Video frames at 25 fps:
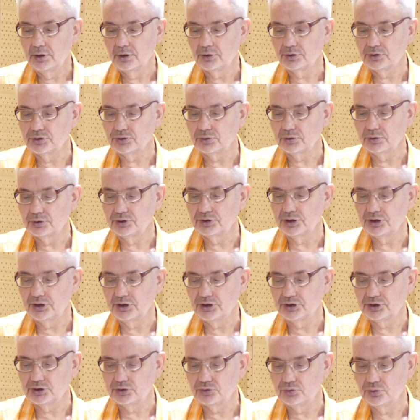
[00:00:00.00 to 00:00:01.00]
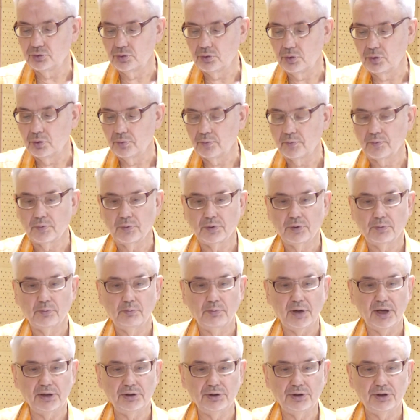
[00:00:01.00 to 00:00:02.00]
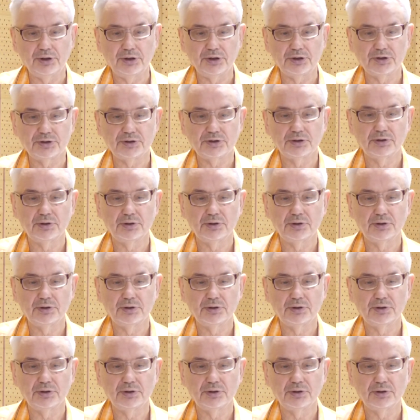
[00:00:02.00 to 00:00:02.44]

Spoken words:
So there is two boundaries,